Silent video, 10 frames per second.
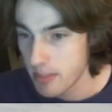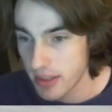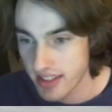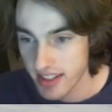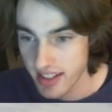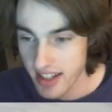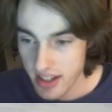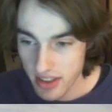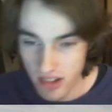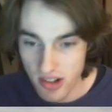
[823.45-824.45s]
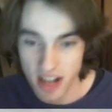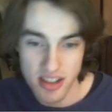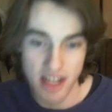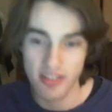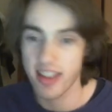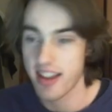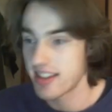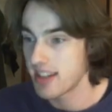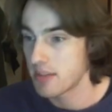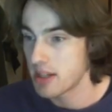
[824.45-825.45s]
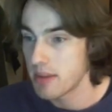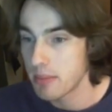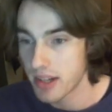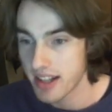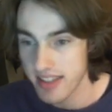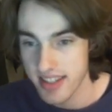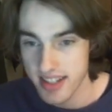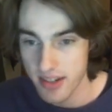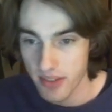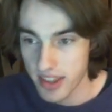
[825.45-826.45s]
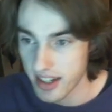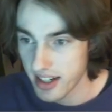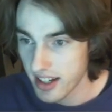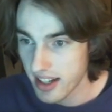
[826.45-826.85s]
but the grass and everything seems to be pretty consistent with it.